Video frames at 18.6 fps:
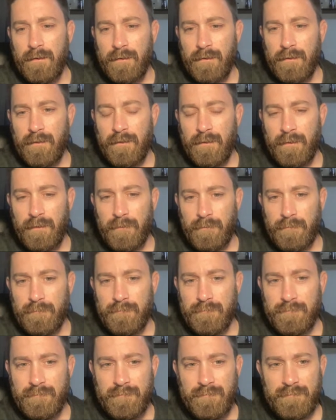Oh,
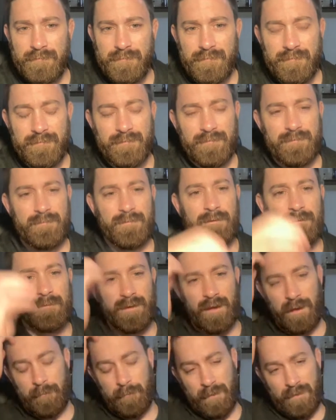
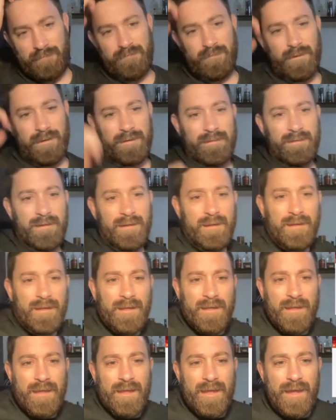okay. My friend
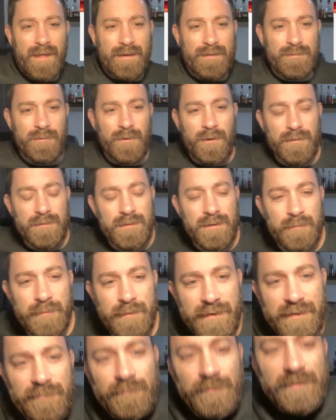Eddie Law coming
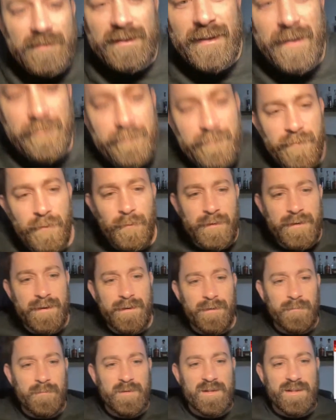in with the info
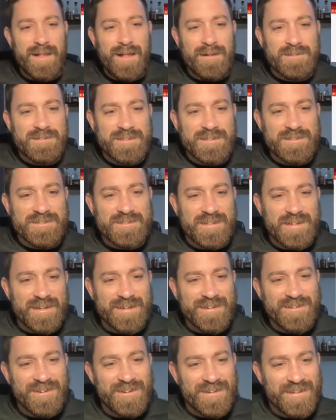here. Bill Algeo said he
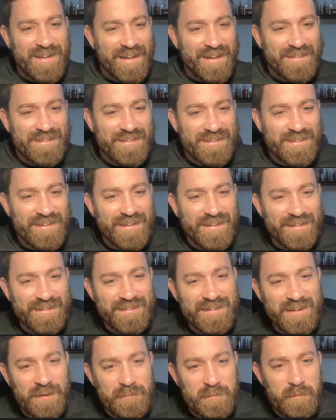called Kansas City a
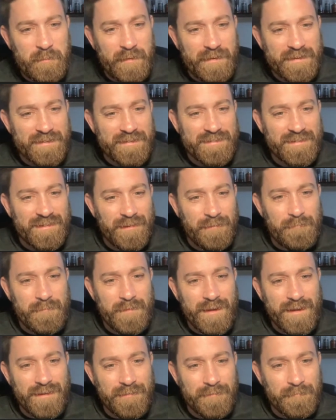dump because they
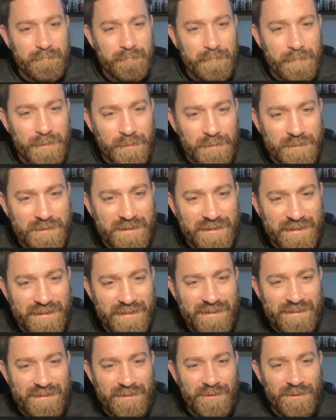made a milk
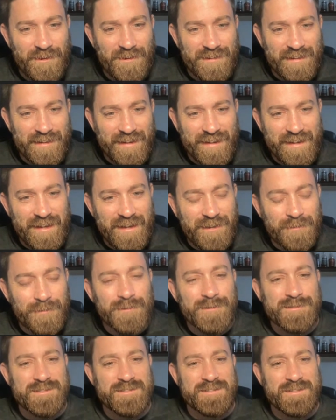called
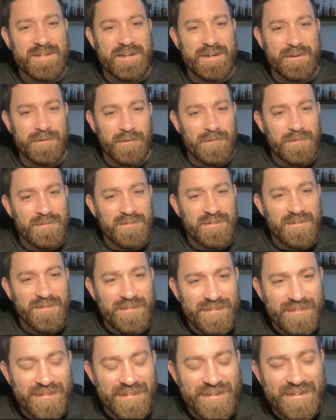Eagles Tears.
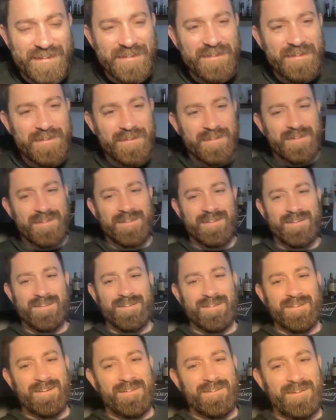
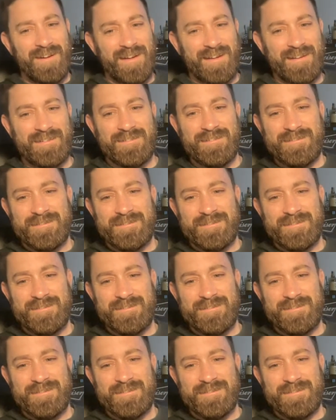All right.